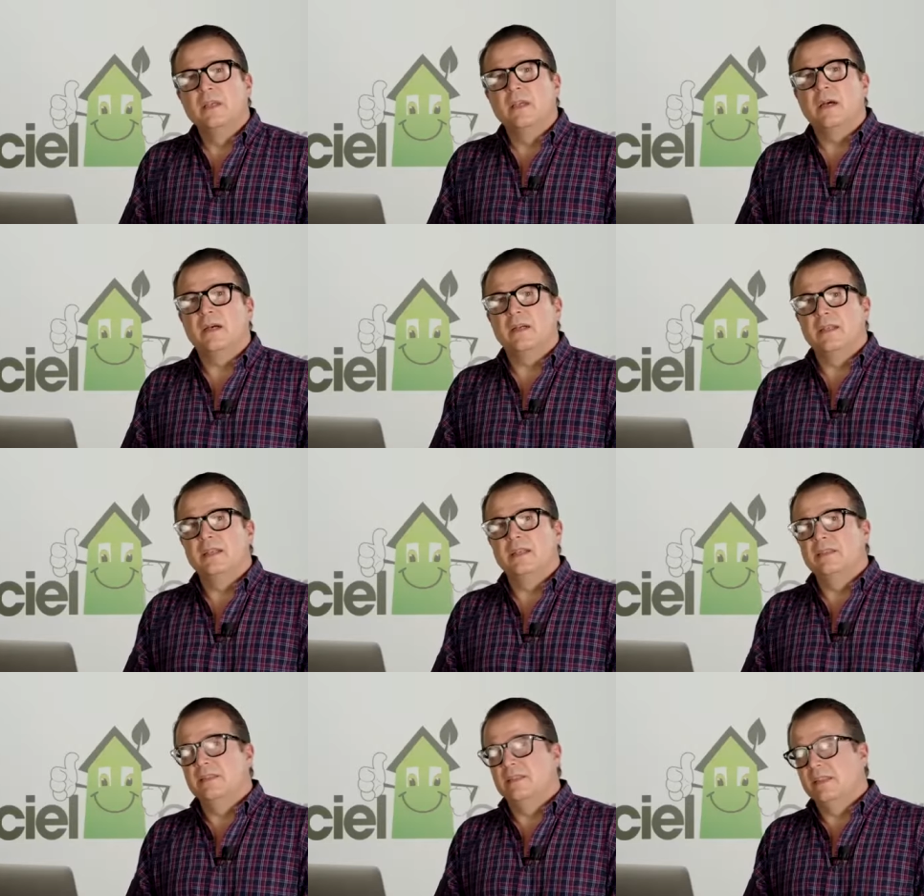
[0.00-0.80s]
Uh,
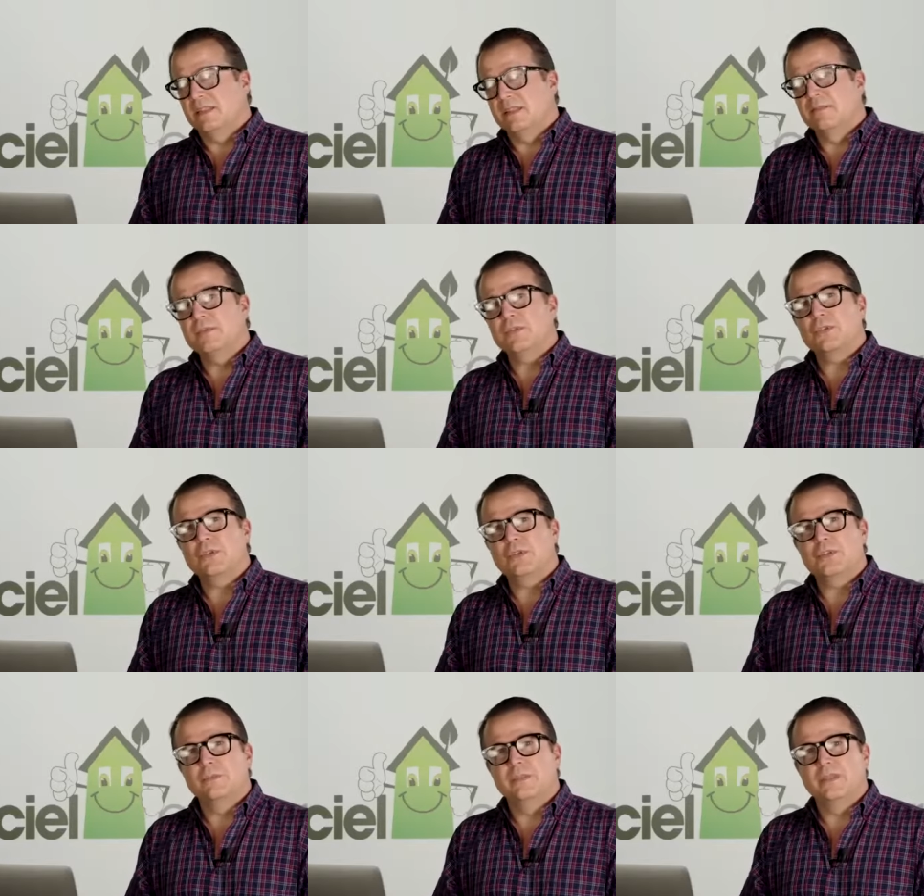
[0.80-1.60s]
and this
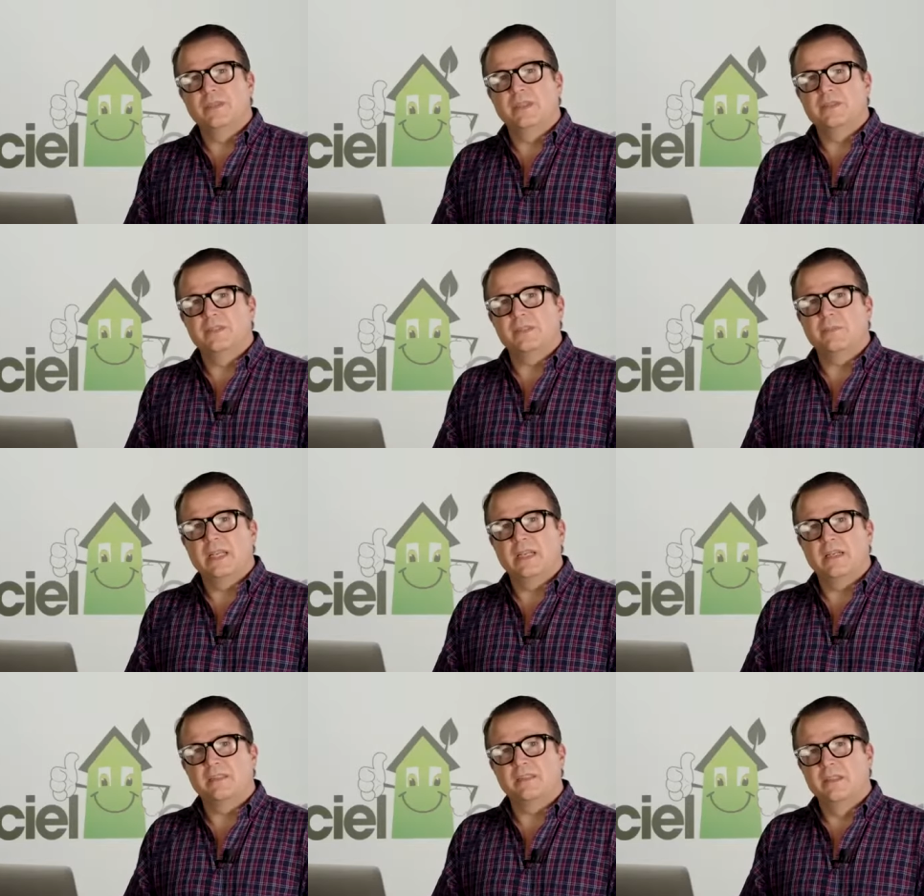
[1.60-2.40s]
infrastructure bill that just
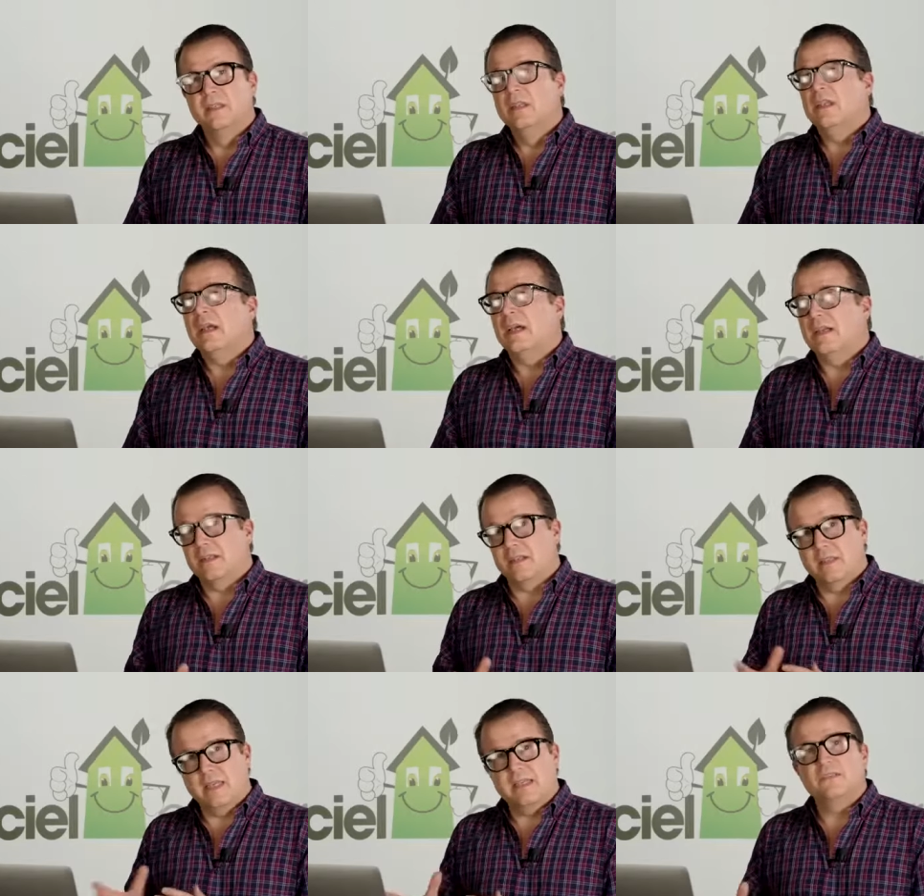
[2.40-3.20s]
passed had a
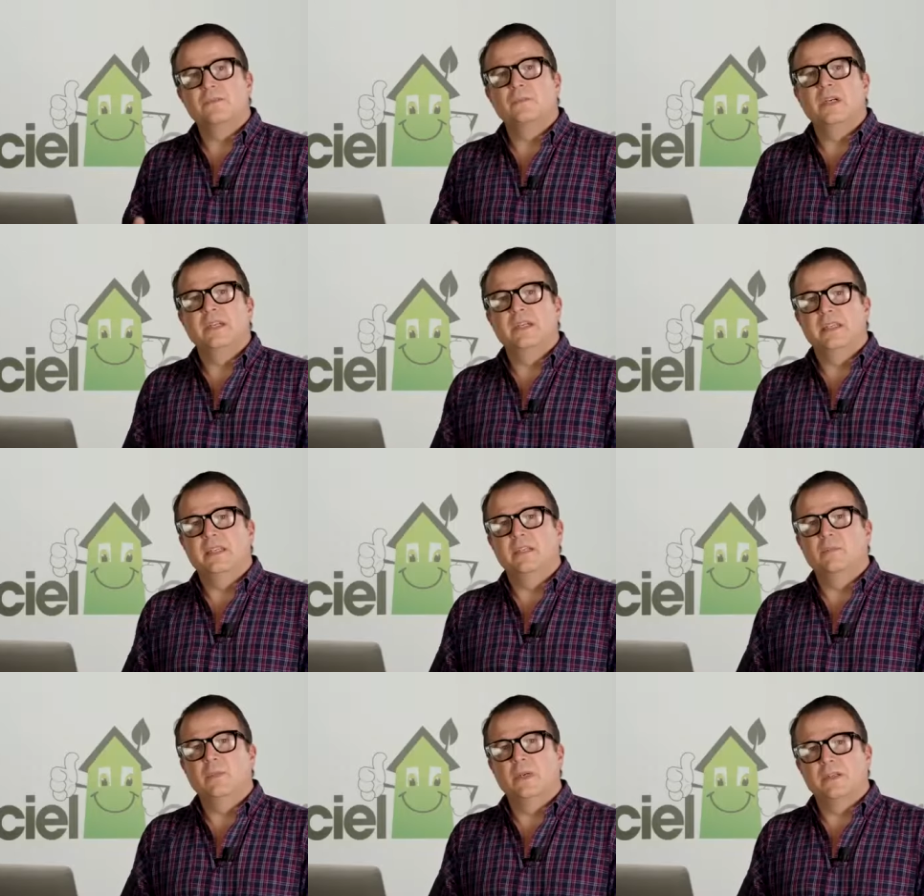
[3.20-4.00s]
lot of money
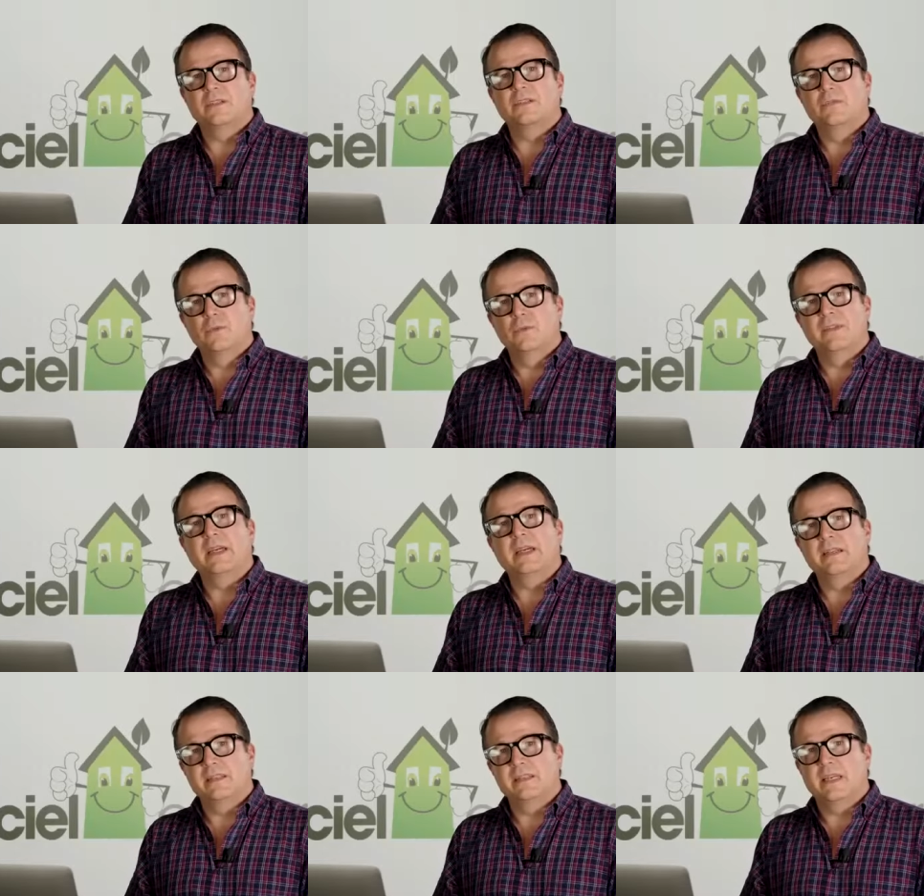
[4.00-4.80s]
earmarked for
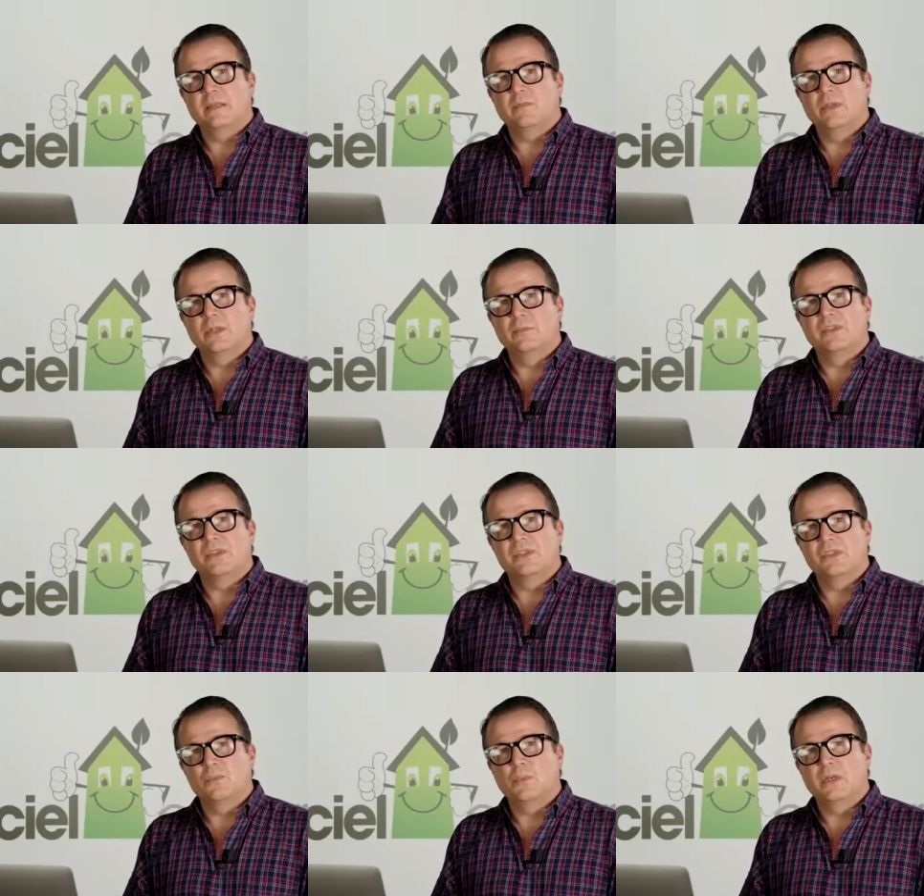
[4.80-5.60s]
that exact purpose
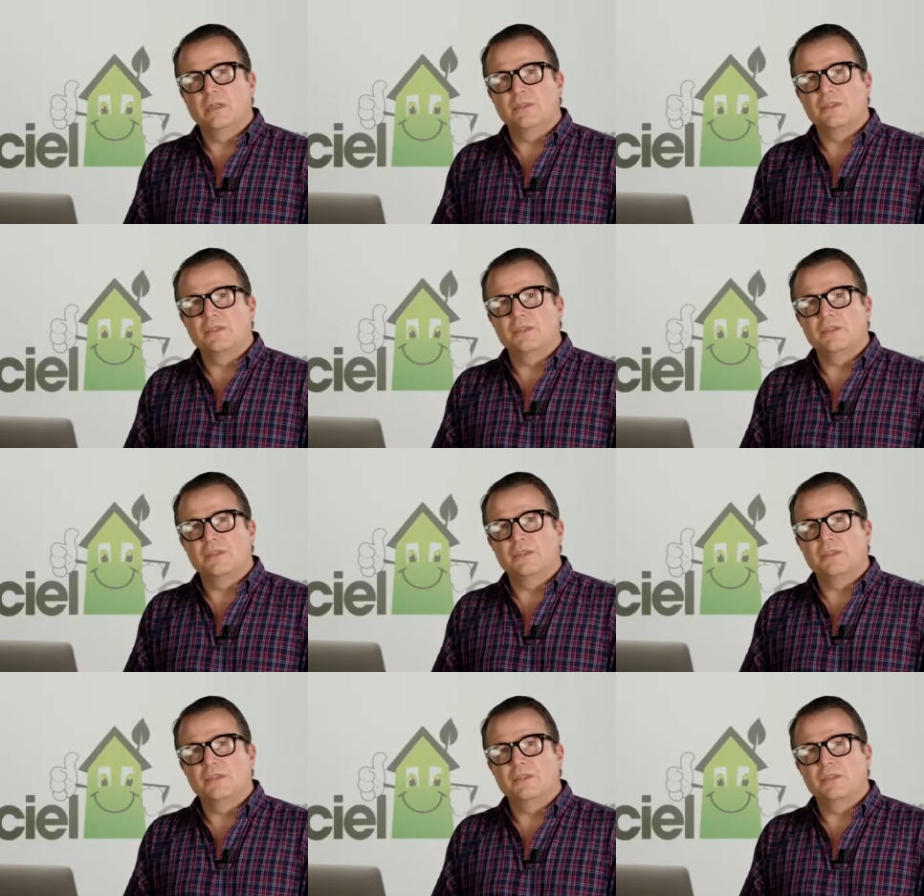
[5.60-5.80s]
as well.